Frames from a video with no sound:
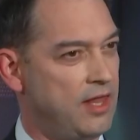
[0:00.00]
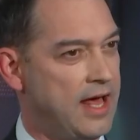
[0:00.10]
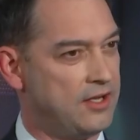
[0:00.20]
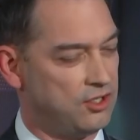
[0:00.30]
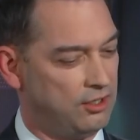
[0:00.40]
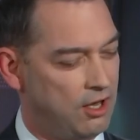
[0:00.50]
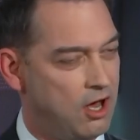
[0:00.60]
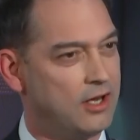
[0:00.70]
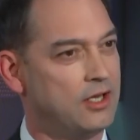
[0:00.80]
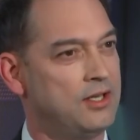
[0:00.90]
that, to
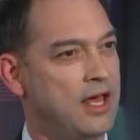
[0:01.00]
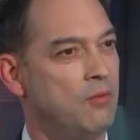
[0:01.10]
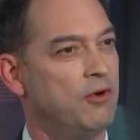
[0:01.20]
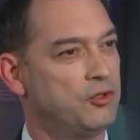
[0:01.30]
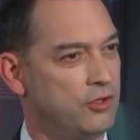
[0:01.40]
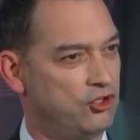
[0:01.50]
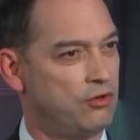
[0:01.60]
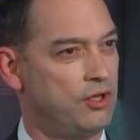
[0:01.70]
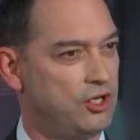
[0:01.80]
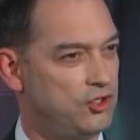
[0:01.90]
lock it down, but to
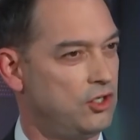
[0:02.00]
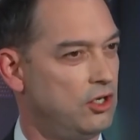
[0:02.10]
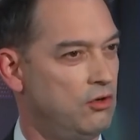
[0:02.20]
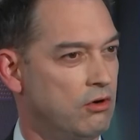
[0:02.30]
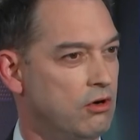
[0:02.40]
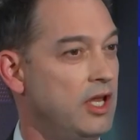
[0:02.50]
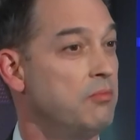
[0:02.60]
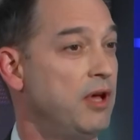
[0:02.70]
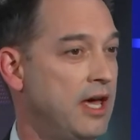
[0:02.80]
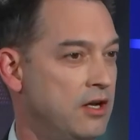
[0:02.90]
ensure that it's secure,
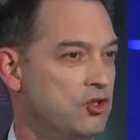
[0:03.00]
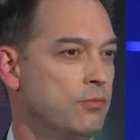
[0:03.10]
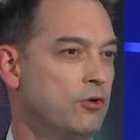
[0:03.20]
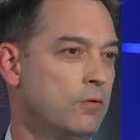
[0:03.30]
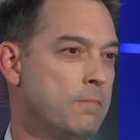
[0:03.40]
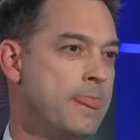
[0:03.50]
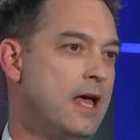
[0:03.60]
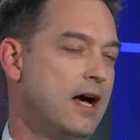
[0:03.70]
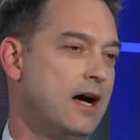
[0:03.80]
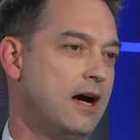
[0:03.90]
impenetrable,
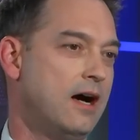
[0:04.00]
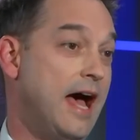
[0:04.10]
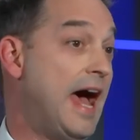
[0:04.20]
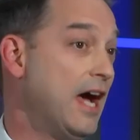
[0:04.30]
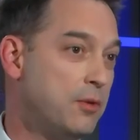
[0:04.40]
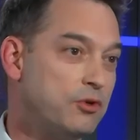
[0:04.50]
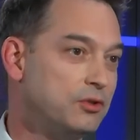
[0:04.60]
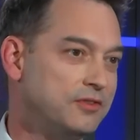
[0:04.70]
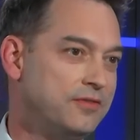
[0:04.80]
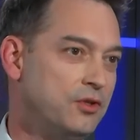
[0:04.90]

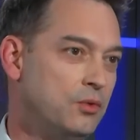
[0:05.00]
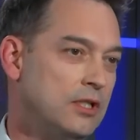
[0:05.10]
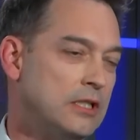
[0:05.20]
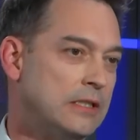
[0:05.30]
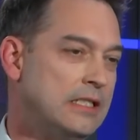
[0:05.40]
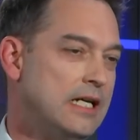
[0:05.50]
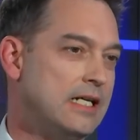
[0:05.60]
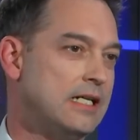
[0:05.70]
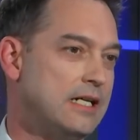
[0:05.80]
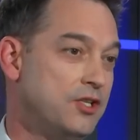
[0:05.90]
hack-proof, if you will,
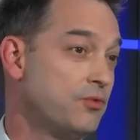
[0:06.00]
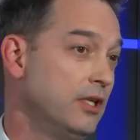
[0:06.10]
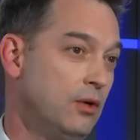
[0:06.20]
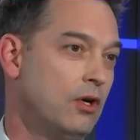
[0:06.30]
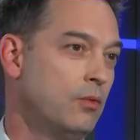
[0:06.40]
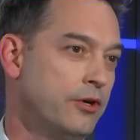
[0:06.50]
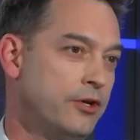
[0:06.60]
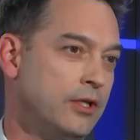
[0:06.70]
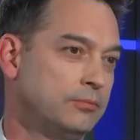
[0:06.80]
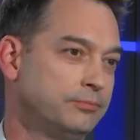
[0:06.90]
is really what we're doing.